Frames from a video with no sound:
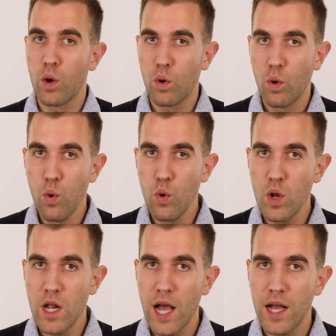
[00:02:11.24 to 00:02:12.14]

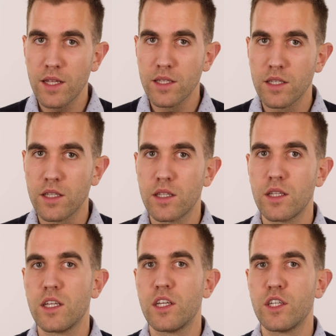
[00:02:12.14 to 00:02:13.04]
Culla,
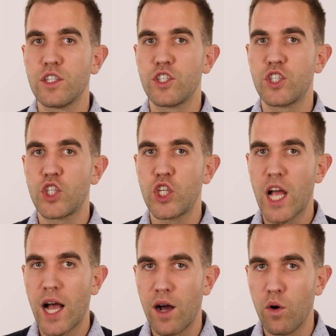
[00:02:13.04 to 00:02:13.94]

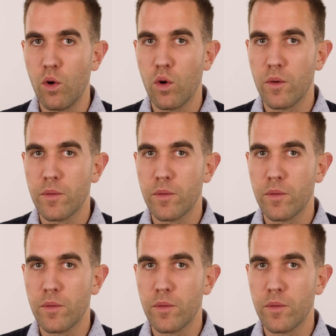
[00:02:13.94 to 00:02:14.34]
ciao.